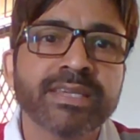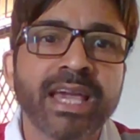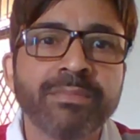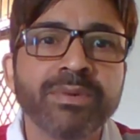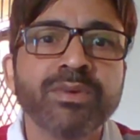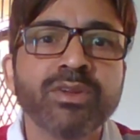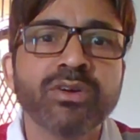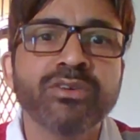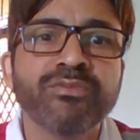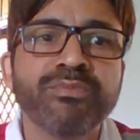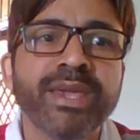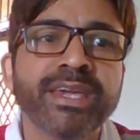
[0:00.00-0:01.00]
capable of
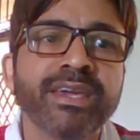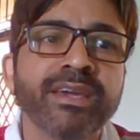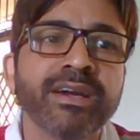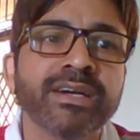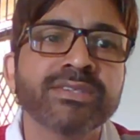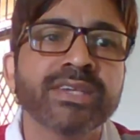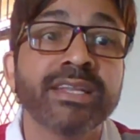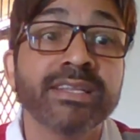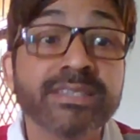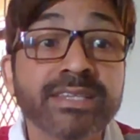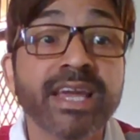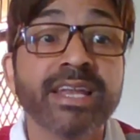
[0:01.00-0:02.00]
making us
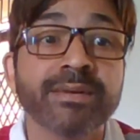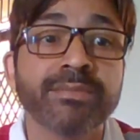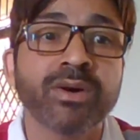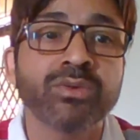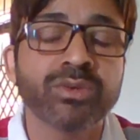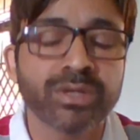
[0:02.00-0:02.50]
understand about